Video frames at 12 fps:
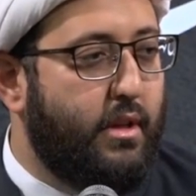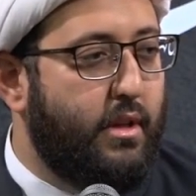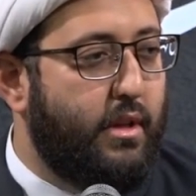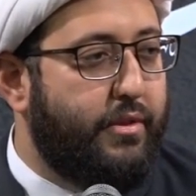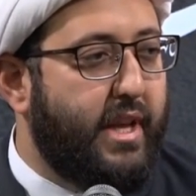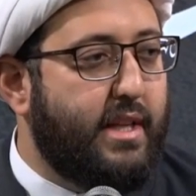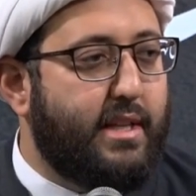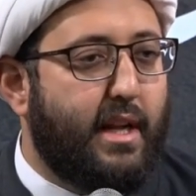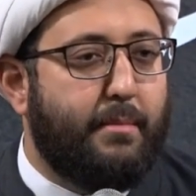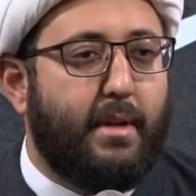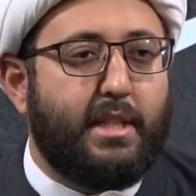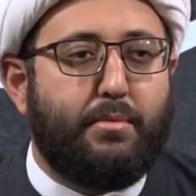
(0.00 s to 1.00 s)
Things that I'm
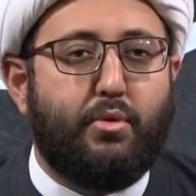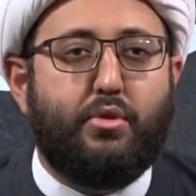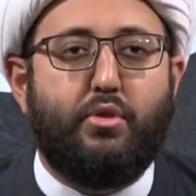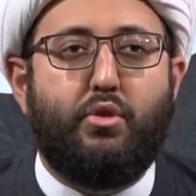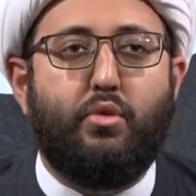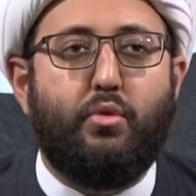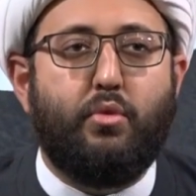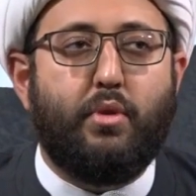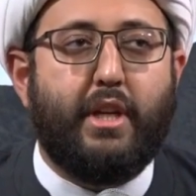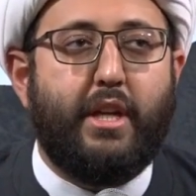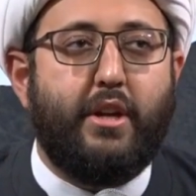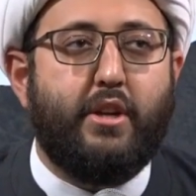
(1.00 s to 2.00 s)
not supposed to do,
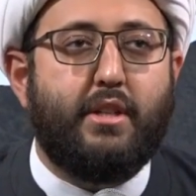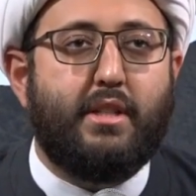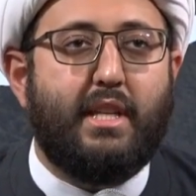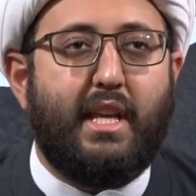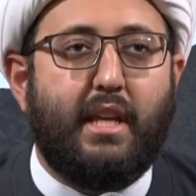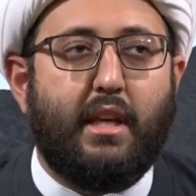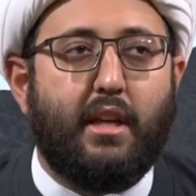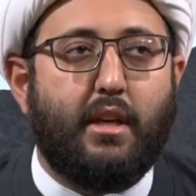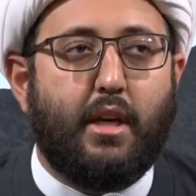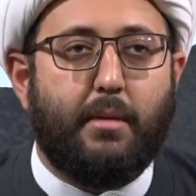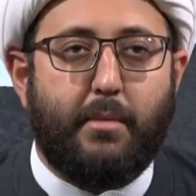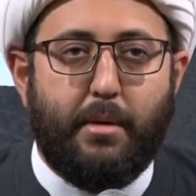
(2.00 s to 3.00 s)
hear, see,
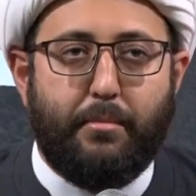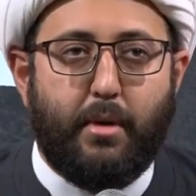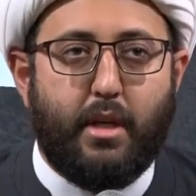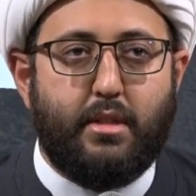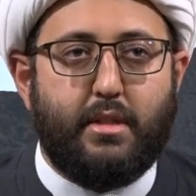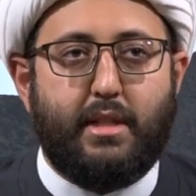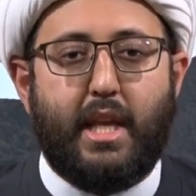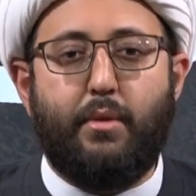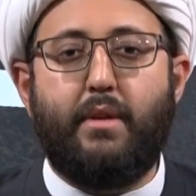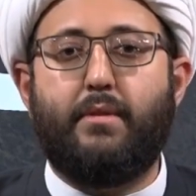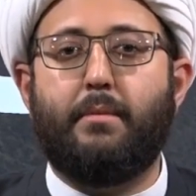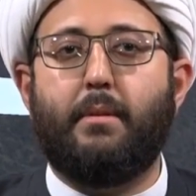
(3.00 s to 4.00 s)
come up, I just stay away
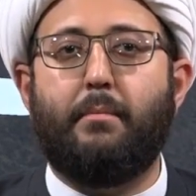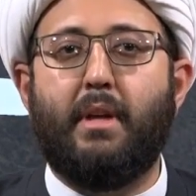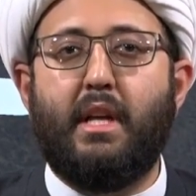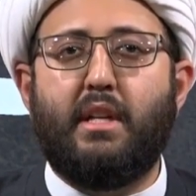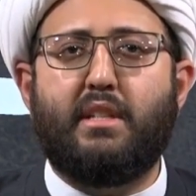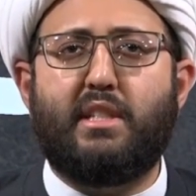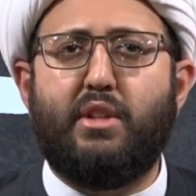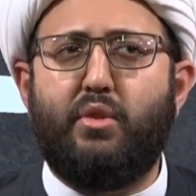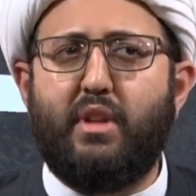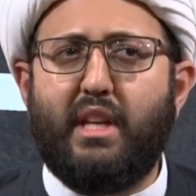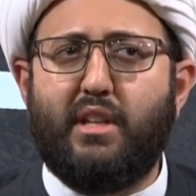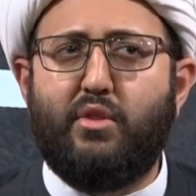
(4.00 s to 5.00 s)
from them.
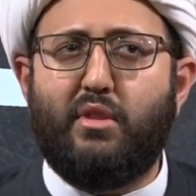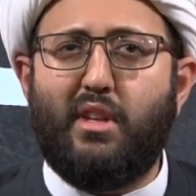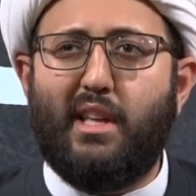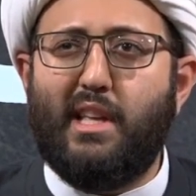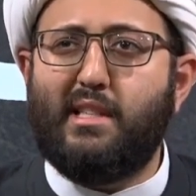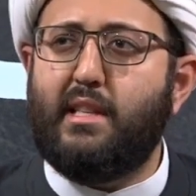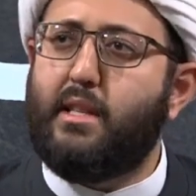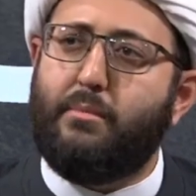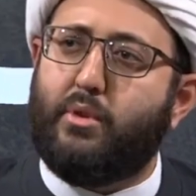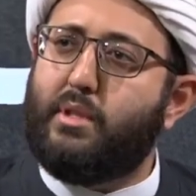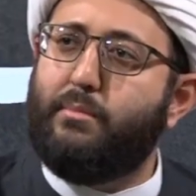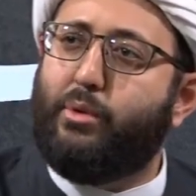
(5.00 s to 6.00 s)
Slowly, dunya isn't the
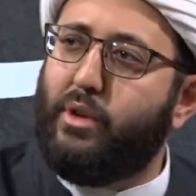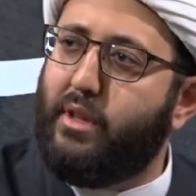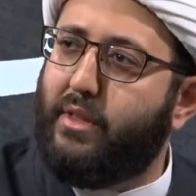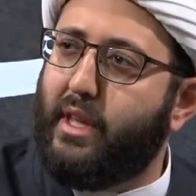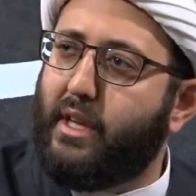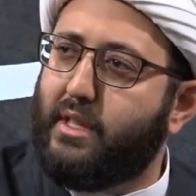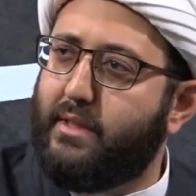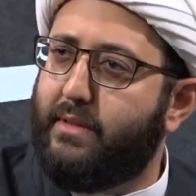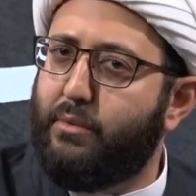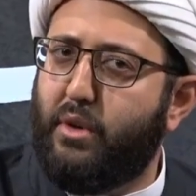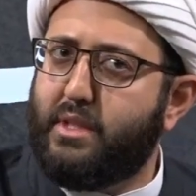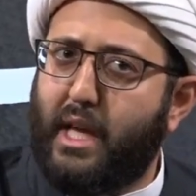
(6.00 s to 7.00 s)
most important thing, because if it
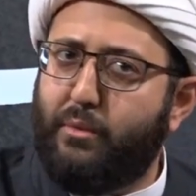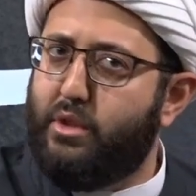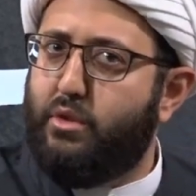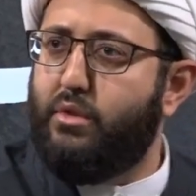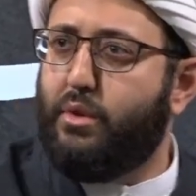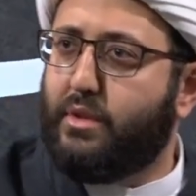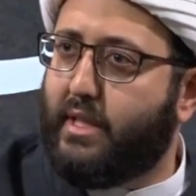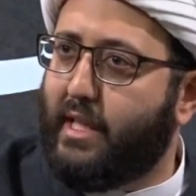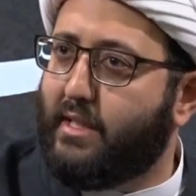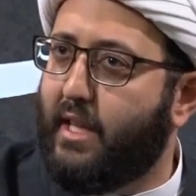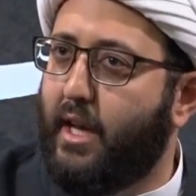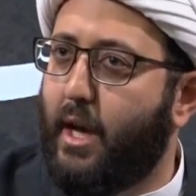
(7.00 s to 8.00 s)
was, I would do those things.
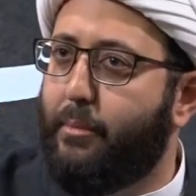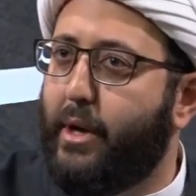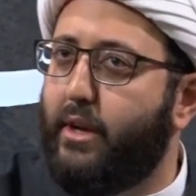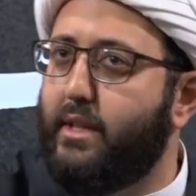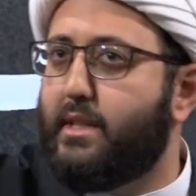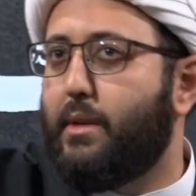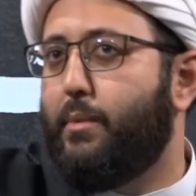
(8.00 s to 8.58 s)
Apparently someone